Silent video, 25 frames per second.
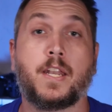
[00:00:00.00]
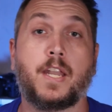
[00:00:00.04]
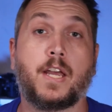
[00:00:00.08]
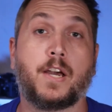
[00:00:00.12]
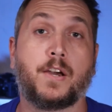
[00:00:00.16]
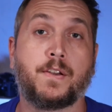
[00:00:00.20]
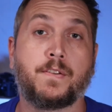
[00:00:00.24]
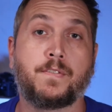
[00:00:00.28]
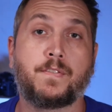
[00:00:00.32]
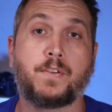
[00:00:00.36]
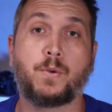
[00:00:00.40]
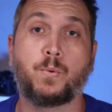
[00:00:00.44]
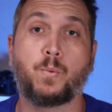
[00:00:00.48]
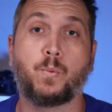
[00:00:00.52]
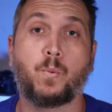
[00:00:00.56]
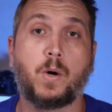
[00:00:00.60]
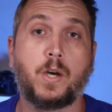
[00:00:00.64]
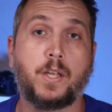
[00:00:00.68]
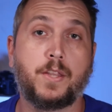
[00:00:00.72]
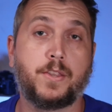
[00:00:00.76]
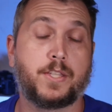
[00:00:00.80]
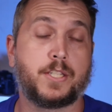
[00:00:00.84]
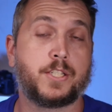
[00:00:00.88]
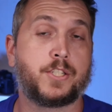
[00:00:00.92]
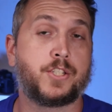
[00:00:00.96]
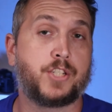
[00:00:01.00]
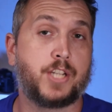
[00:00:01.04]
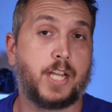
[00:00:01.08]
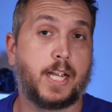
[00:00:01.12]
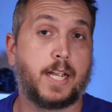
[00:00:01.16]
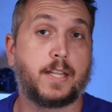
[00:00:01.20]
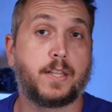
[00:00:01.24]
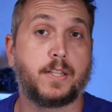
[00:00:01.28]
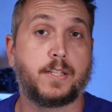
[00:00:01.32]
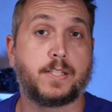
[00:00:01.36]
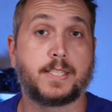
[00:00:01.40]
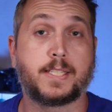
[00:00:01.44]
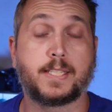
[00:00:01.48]
Now, if you want this
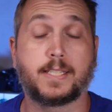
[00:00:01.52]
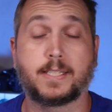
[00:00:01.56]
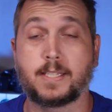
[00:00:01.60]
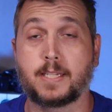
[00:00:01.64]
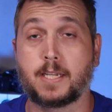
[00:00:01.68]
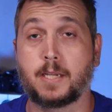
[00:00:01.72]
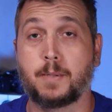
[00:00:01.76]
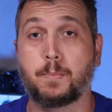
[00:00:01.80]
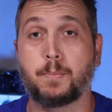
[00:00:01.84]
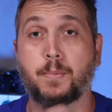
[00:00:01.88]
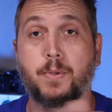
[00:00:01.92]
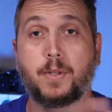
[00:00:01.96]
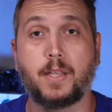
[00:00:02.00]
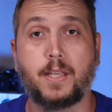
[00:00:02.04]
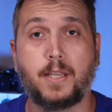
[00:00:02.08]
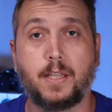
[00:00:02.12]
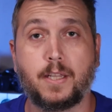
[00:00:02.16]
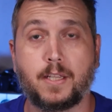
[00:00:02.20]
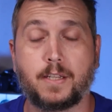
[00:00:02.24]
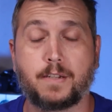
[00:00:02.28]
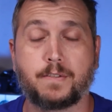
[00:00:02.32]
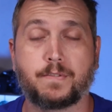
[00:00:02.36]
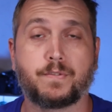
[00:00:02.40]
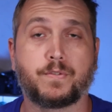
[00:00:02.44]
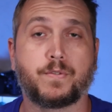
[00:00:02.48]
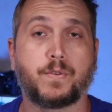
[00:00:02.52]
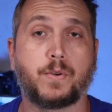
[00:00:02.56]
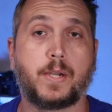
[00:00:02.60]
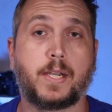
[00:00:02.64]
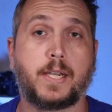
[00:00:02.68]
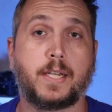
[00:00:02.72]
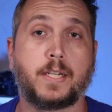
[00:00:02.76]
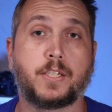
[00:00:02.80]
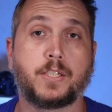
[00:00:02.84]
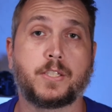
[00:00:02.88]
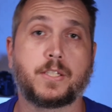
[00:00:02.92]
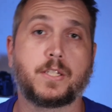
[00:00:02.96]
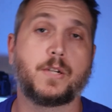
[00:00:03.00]
checklist, it's completely
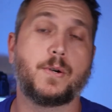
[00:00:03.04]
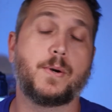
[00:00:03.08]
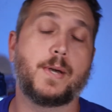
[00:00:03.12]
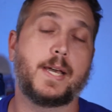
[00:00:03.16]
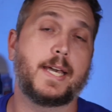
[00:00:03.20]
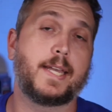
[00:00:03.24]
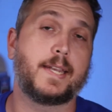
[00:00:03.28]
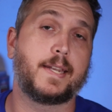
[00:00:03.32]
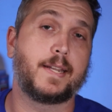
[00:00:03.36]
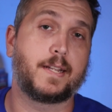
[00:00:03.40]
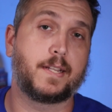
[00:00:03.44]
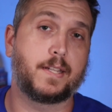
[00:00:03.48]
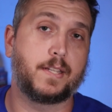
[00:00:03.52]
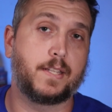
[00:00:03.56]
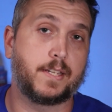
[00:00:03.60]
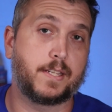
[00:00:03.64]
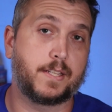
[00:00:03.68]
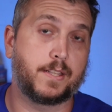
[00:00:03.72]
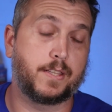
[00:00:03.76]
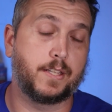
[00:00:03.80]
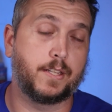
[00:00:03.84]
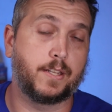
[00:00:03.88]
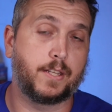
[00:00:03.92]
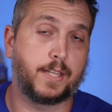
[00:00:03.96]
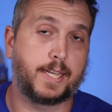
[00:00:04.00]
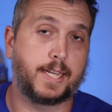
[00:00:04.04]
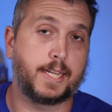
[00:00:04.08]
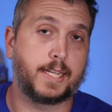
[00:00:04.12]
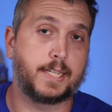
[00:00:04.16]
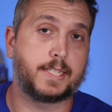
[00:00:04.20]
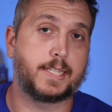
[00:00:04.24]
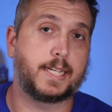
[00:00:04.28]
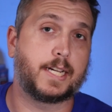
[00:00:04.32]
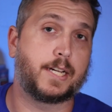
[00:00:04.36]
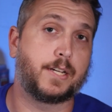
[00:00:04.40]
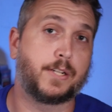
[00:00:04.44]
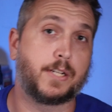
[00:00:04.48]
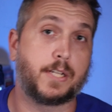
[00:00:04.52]
free. Just go ahead and click the
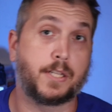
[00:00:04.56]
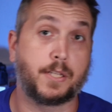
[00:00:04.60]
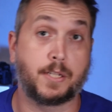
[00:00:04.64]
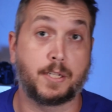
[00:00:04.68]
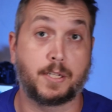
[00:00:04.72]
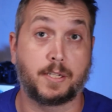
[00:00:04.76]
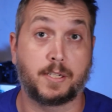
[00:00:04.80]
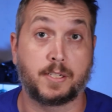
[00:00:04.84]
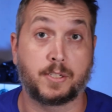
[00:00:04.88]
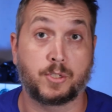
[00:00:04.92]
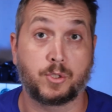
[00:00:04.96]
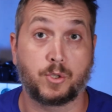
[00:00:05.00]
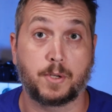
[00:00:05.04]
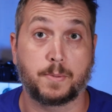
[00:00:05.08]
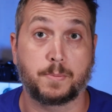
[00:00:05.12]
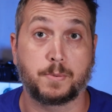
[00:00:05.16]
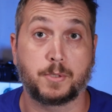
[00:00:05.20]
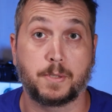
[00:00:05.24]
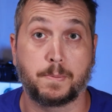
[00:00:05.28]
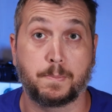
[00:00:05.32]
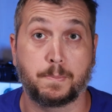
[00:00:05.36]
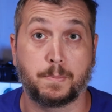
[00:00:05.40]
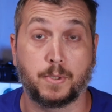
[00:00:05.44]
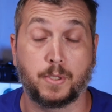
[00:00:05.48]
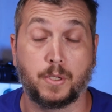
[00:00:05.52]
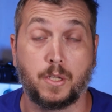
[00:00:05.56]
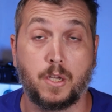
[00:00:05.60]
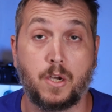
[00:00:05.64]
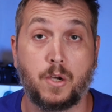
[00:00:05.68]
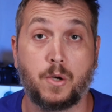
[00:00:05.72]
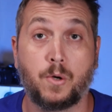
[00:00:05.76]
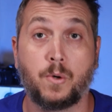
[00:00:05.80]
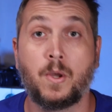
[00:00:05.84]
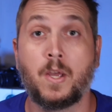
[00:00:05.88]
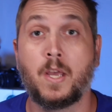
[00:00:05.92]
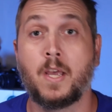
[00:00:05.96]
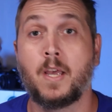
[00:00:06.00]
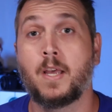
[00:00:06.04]
link down in the description
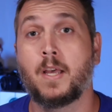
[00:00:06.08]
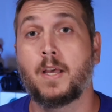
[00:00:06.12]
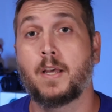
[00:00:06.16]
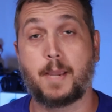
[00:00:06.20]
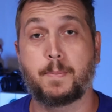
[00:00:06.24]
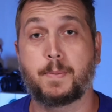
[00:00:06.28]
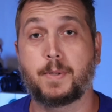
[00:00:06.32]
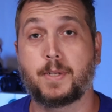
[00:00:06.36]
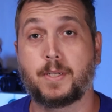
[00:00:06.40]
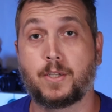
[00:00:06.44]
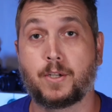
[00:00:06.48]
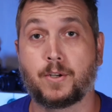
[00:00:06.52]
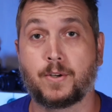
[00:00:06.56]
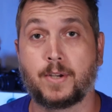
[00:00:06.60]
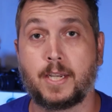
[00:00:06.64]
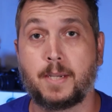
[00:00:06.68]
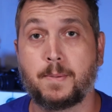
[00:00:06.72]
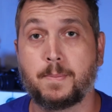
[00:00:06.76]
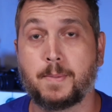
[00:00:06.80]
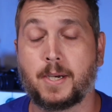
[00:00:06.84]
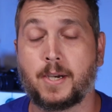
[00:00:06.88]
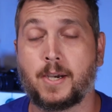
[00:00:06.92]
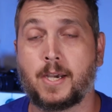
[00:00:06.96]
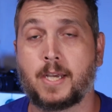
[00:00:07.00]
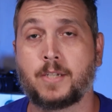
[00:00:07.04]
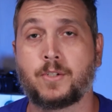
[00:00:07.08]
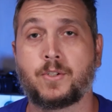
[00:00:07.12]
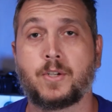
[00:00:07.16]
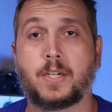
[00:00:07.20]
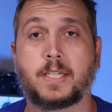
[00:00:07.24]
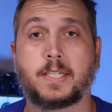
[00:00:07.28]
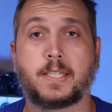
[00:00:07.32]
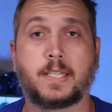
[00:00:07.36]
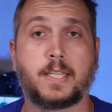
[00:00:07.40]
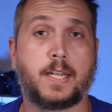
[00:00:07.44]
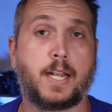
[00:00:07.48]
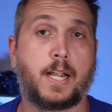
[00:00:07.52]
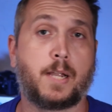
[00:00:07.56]
below, type in your email
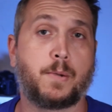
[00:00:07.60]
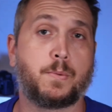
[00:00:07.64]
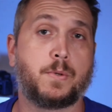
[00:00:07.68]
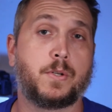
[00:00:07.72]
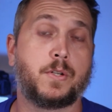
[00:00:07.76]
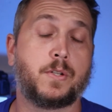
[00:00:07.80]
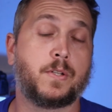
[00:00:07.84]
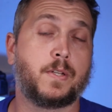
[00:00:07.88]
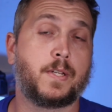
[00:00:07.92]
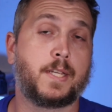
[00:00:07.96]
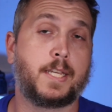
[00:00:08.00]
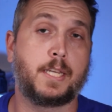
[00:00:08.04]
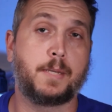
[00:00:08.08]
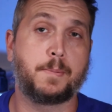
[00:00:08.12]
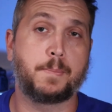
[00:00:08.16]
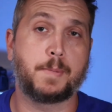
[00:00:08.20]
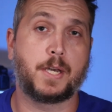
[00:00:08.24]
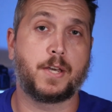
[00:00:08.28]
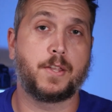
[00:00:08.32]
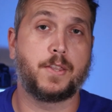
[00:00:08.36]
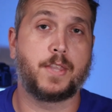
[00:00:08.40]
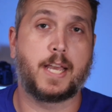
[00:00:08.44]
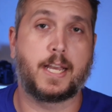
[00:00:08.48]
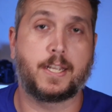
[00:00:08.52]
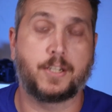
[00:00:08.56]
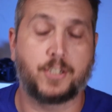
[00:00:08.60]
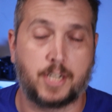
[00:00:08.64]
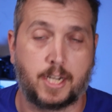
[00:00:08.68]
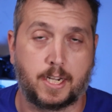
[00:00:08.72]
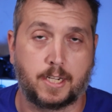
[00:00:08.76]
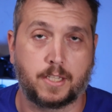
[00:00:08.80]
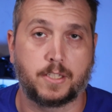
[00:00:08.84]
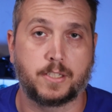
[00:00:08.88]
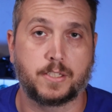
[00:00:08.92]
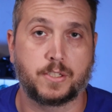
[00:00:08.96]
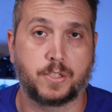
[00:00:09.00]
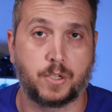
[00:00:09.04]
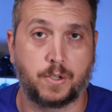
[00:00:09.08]
address, and I will email that
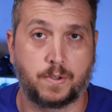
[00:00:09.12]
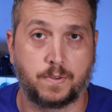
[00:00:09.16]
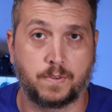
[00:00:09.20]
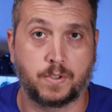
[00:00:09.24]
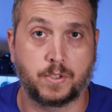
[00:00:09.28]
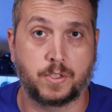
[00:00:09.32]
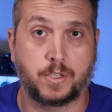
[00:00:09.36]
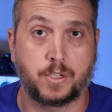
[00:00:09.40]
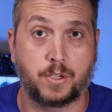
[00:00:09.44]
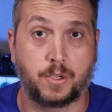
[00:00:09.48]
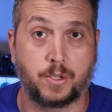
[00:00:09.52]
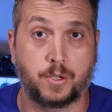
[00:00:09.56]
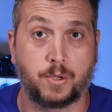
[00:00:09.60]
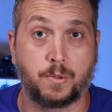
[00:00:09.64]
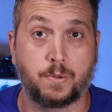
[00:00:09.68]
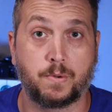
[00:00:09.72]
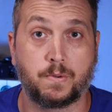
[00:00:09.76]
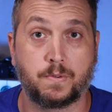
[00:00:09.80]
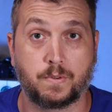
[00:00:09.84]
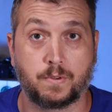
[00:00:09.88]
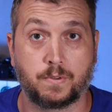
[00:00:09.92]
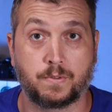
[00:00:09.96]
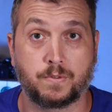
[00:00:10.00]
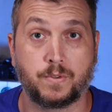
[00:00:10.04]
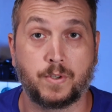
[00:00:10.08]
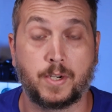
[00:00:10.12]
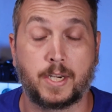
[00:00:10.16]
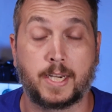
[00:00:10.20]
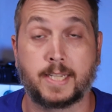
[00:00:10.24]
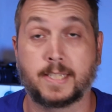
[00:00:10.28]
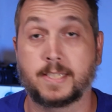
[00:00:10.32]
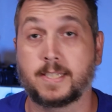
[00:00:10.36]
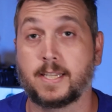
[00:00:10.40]
checklist over to you for free.